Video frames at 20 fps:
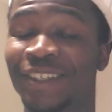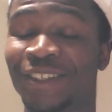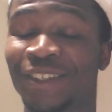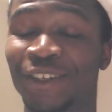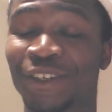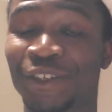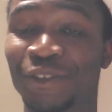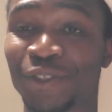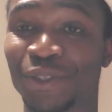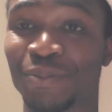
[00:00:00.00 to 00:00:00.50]

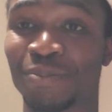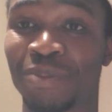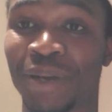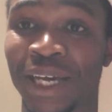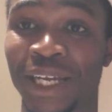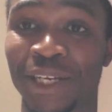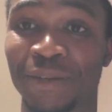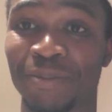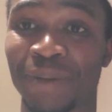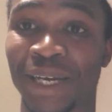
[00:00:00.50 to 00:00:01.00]
He was
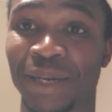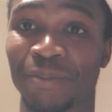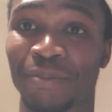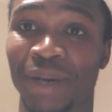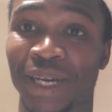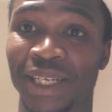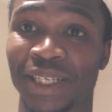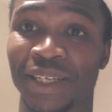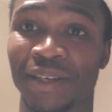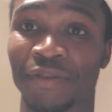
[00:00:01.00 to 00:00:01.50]
blinded
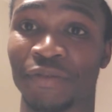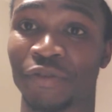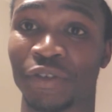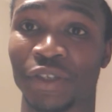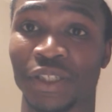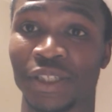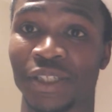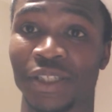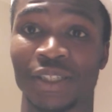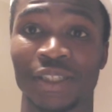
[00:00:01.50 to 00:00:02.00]
by
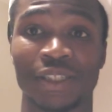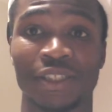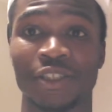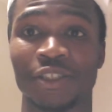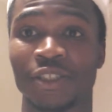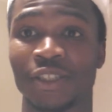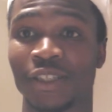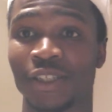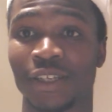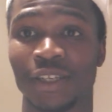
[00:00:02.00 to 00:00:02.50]
differences.
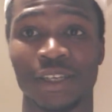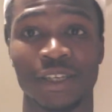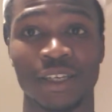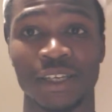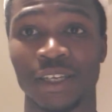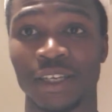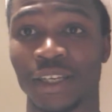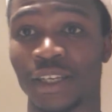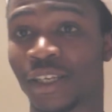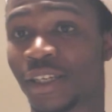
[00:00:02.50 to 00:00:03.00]

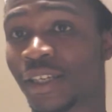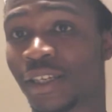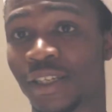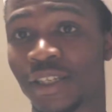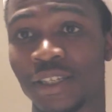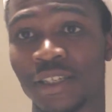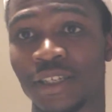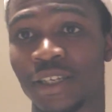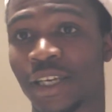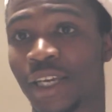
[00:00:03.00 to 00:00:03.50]

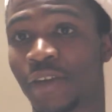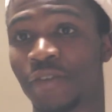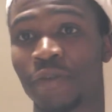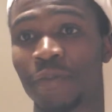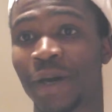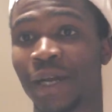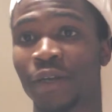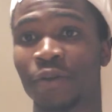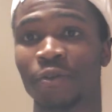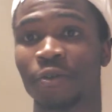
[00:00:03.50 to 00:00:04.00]

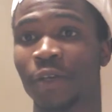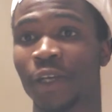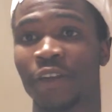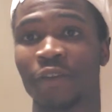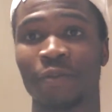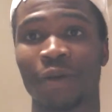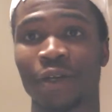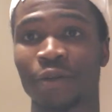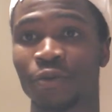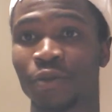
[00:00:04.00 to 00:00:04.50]
Everybody
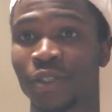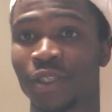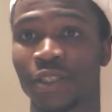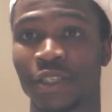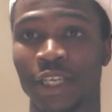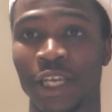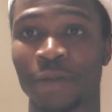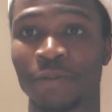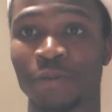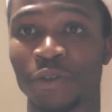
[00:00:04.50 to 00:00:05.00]
was the
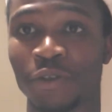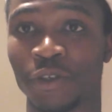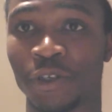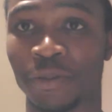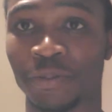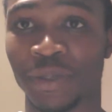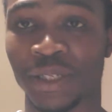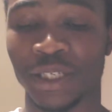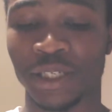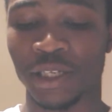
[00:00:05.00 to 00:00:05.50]
same to
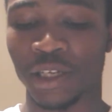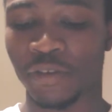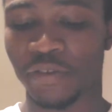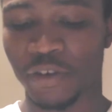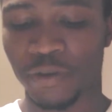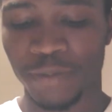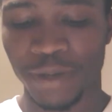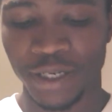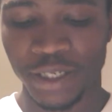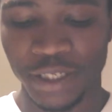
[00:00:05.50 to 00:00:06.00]
him, and he loved
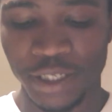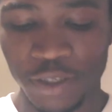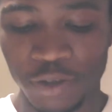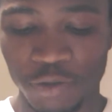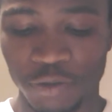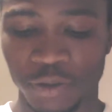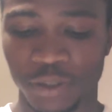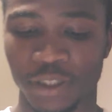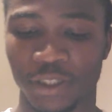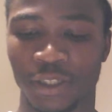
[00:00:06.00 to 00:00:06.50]
everybody
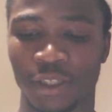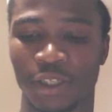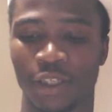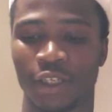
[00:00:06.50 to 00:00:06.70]
equally.